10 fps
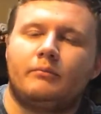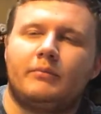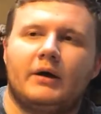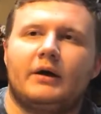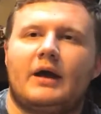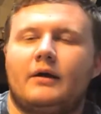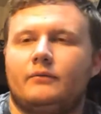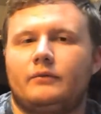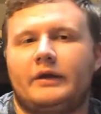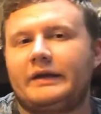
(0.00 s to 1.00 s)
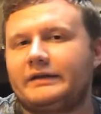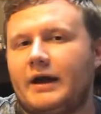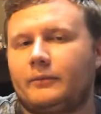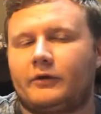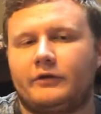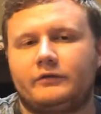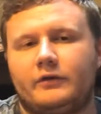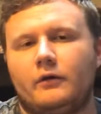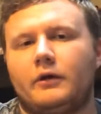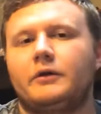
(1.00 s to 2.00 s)
But anytime Chris
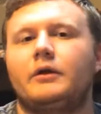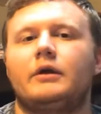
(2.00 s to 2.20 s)
Nolan